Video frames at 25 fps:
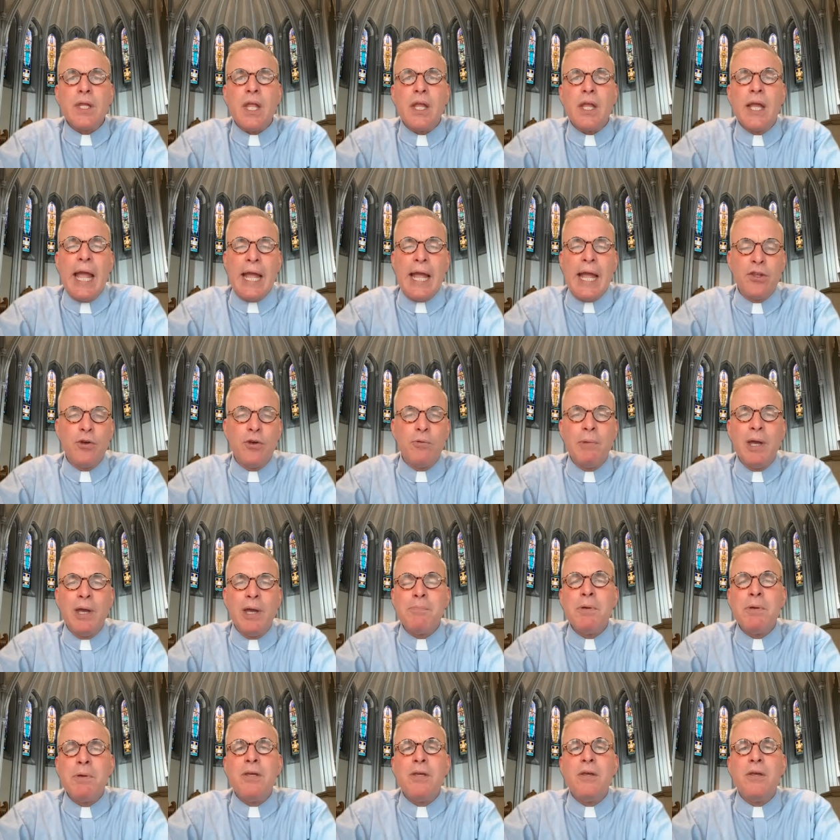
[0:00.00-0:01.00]
And you may
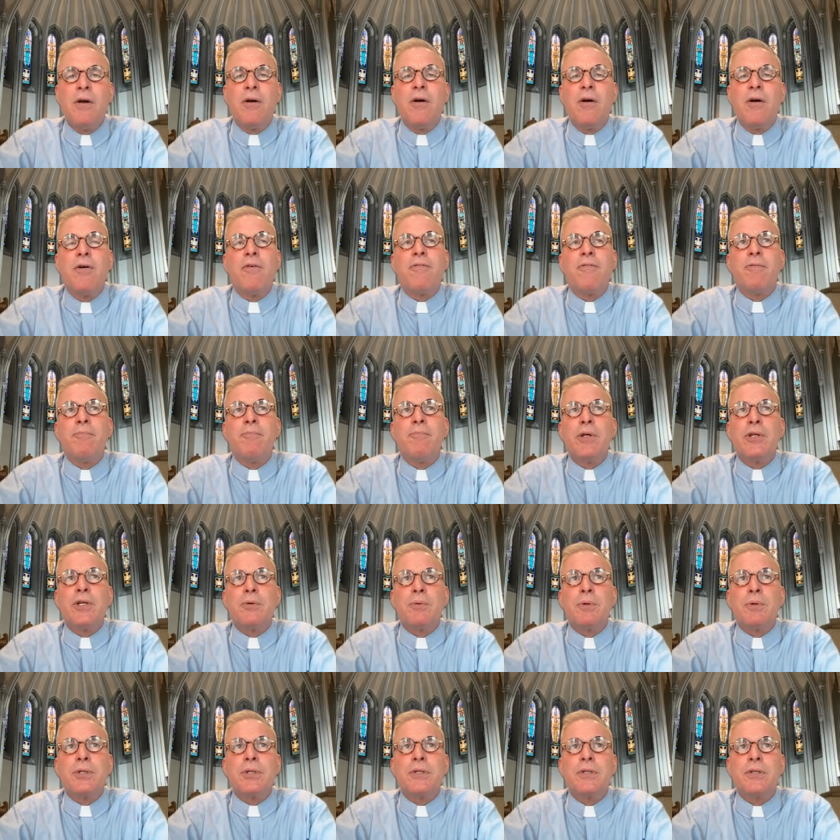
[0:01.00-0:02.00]
be familiar
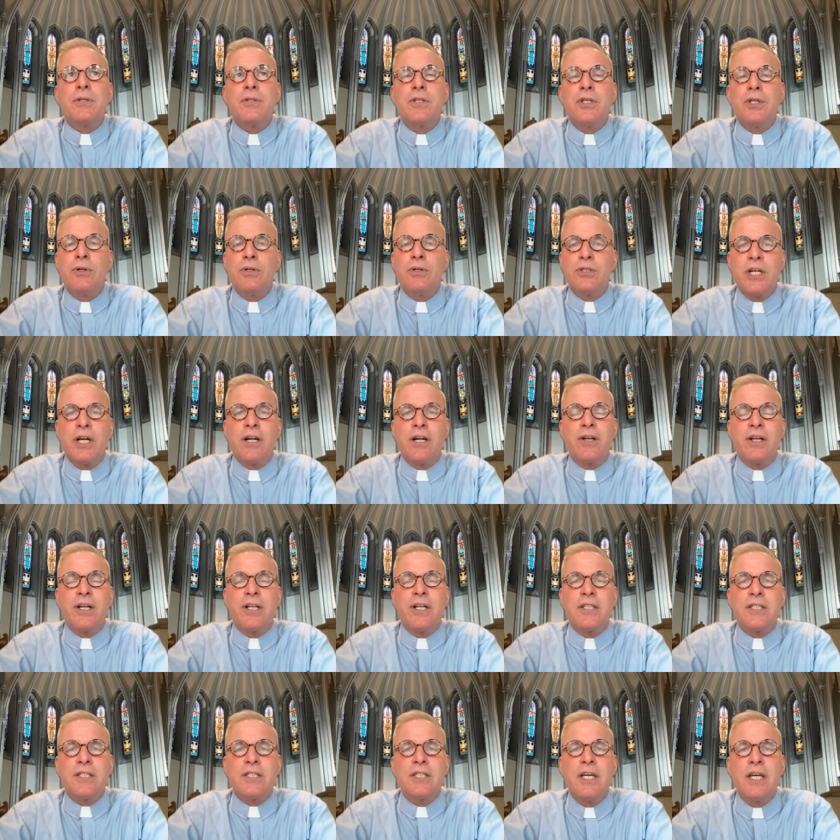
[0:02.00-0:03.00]
with the
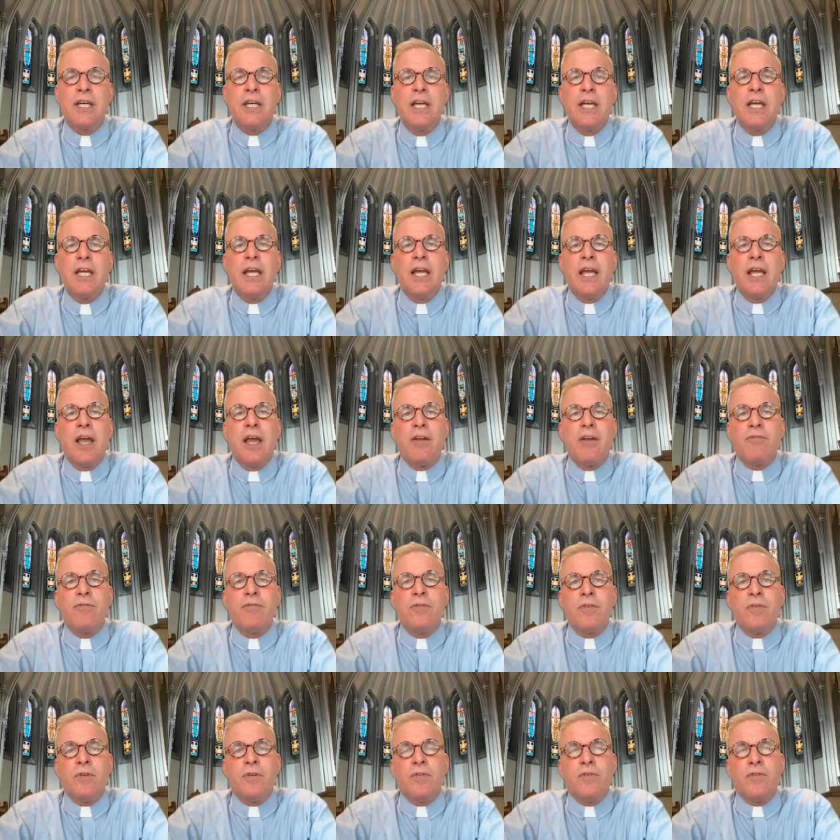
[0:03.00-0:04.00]
Unitarians,
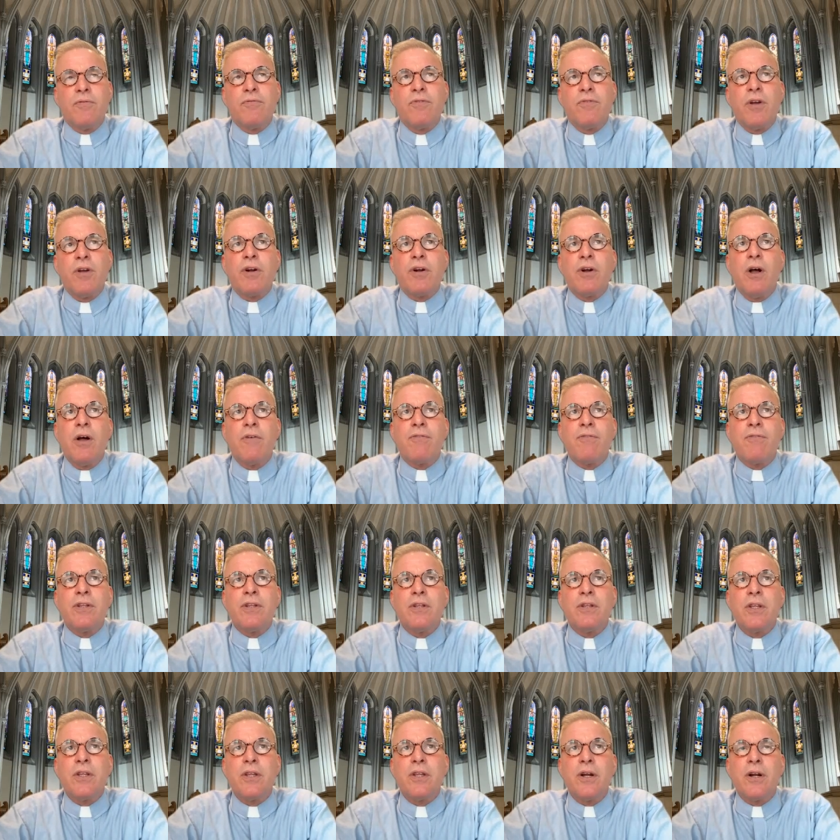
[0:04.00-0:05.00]
and very
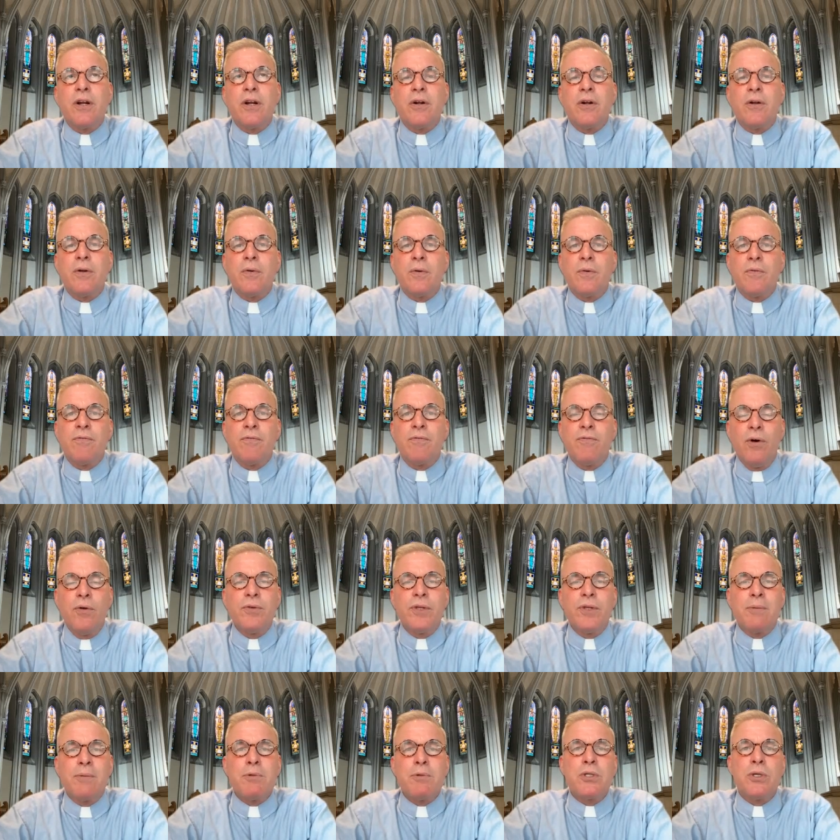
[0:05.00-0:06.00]
often their full
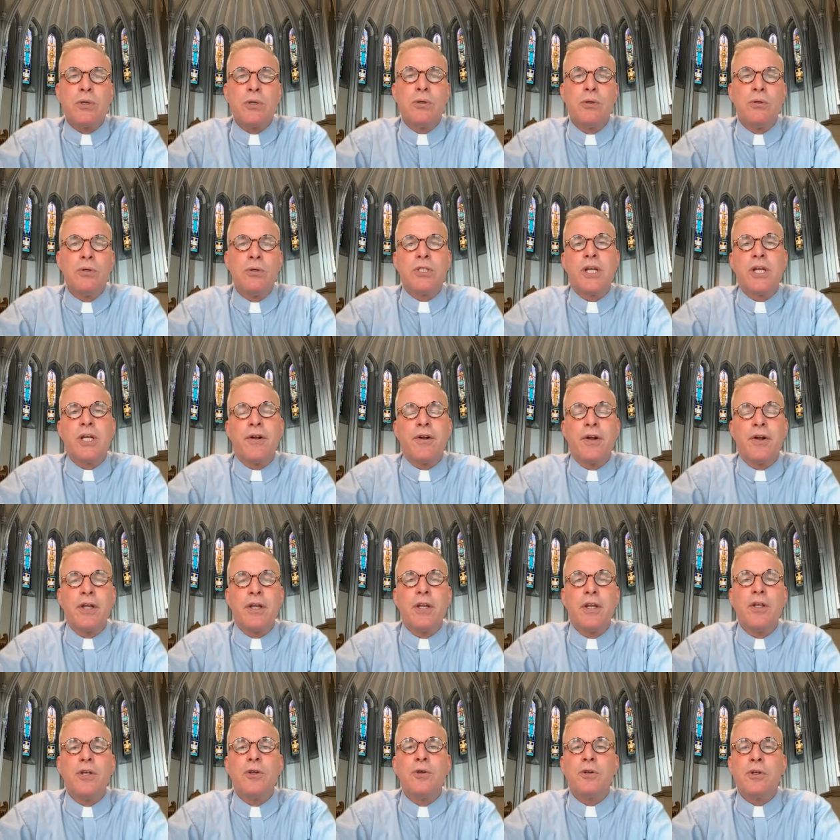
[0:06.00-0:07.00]
name is
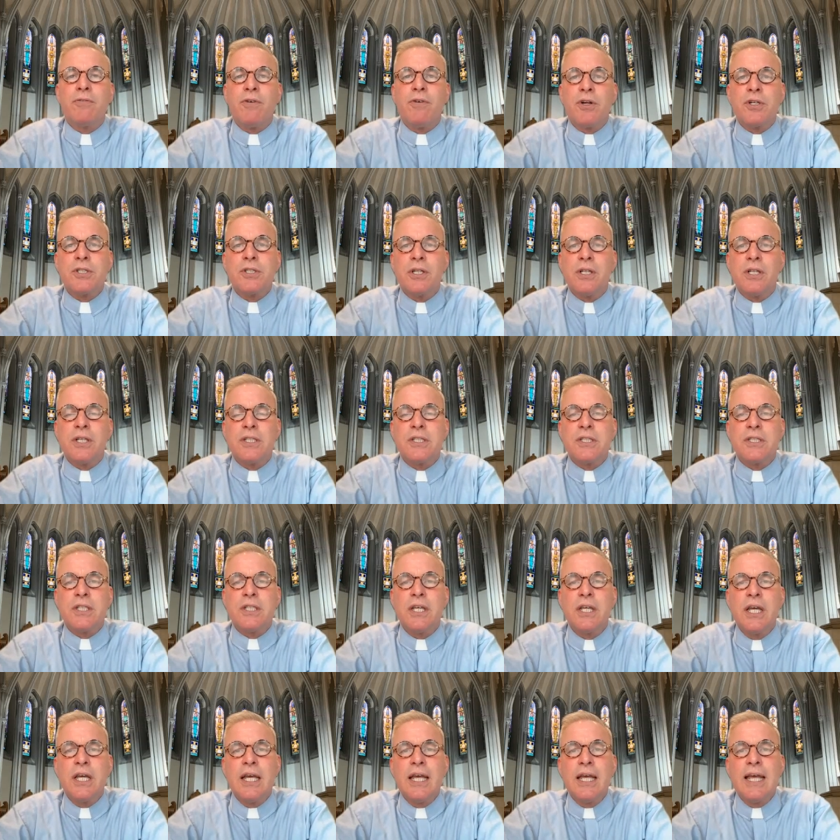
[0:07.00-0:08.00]
Unitarian Universalist.
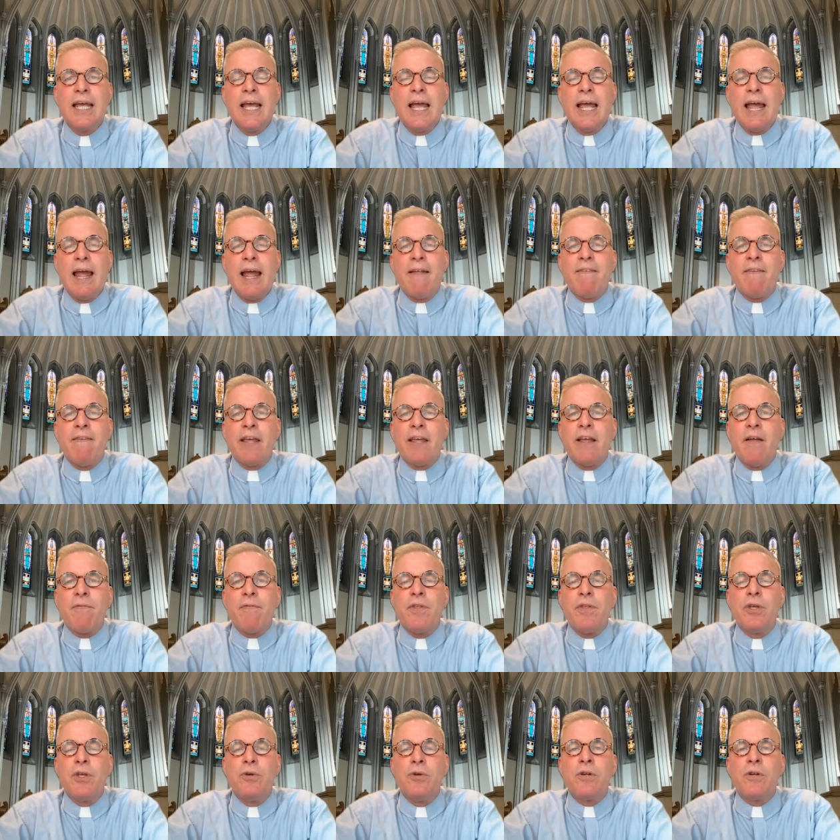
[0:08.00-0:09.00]
And they get
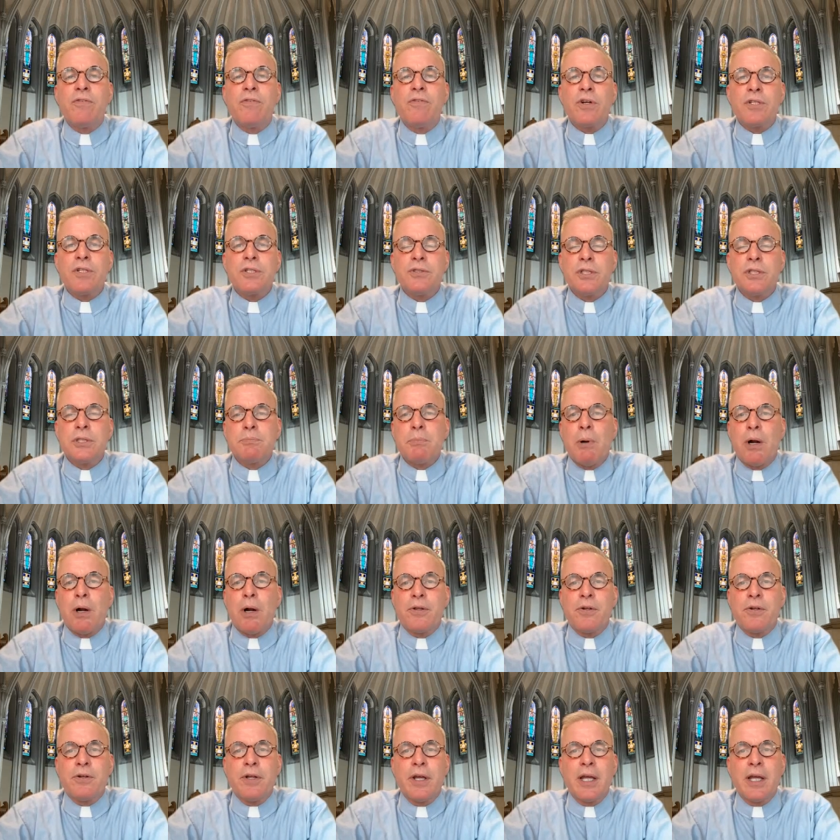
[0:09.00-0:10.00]
the universalist part of
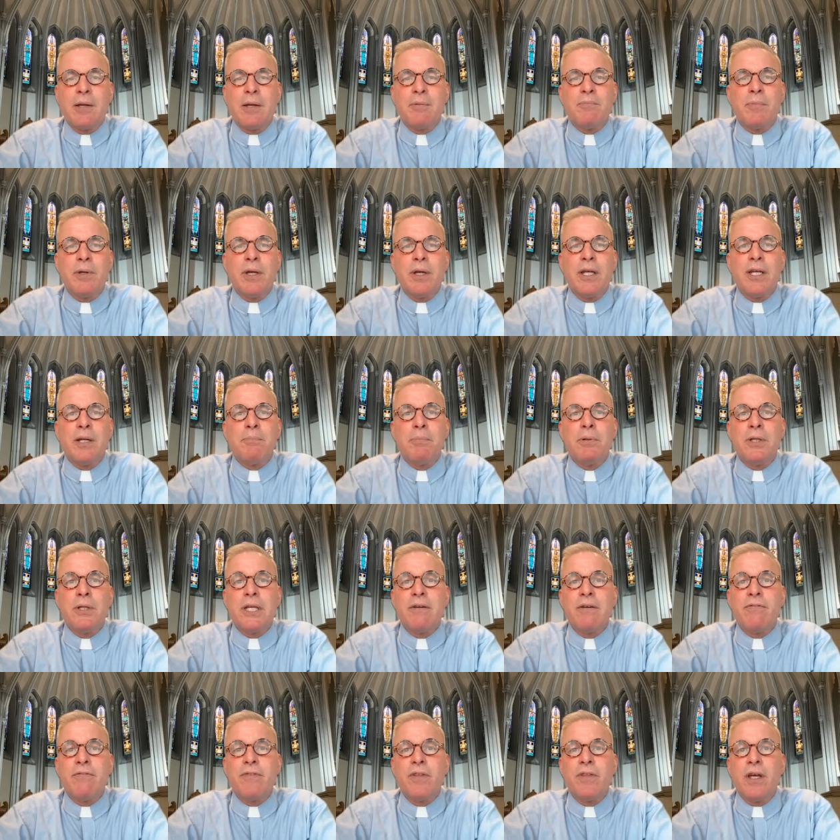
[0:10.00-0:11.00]
their name in a
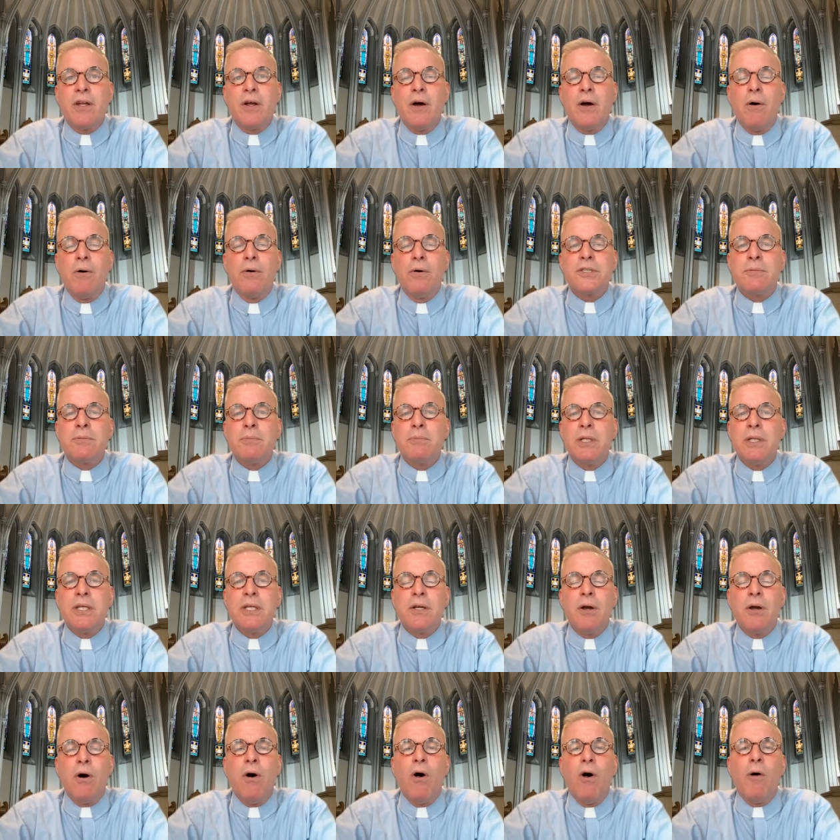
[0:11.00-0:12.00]
belief that
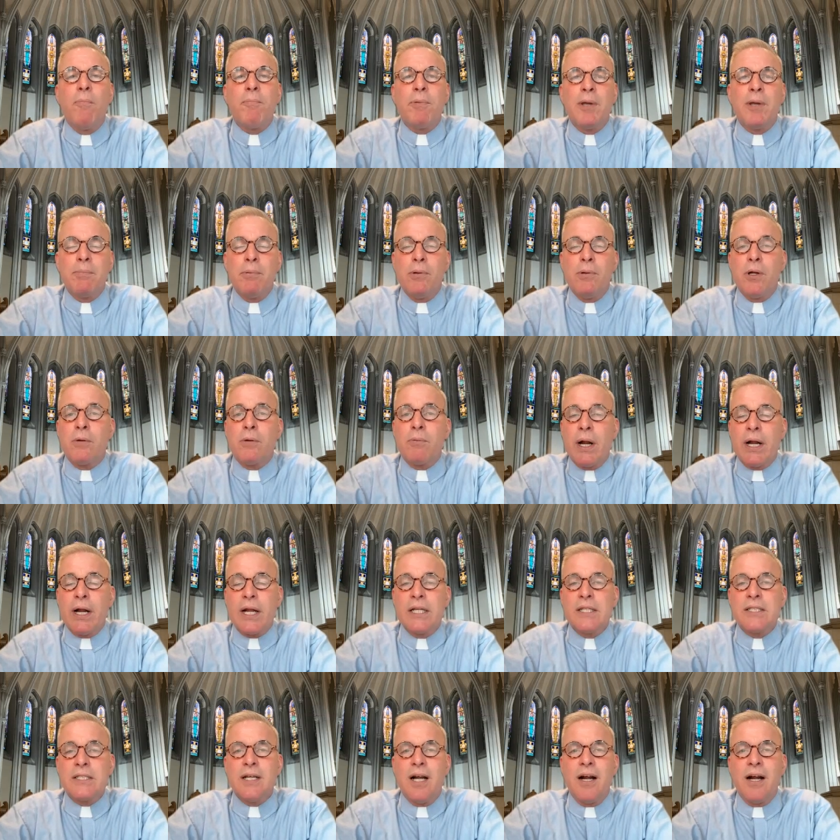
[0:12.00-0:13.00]
ultimately all people are
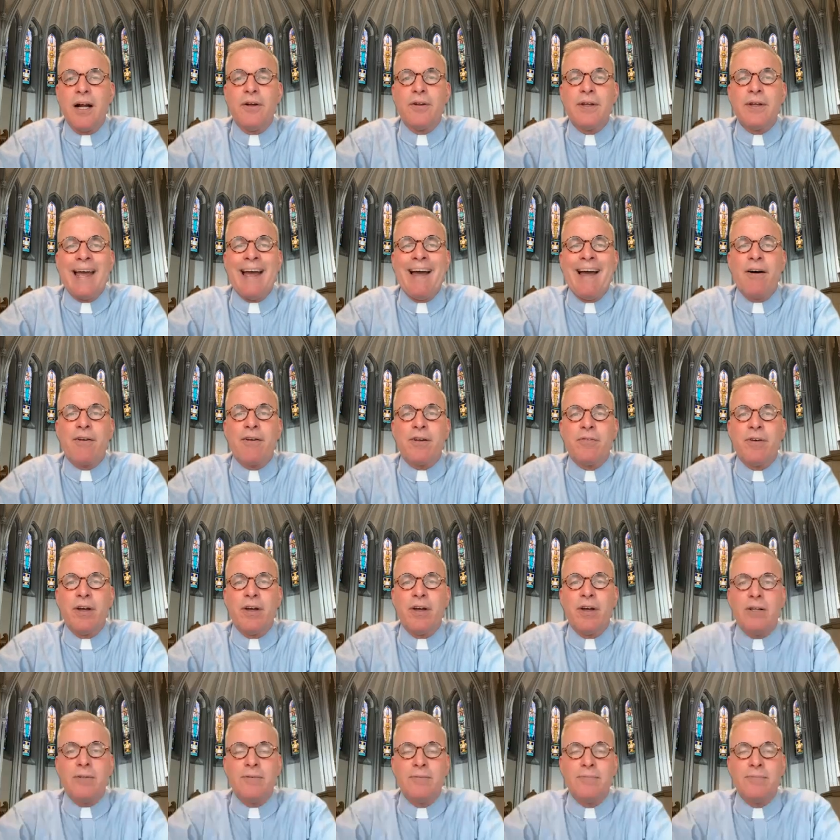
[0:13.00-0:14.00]
reconciled out of hell.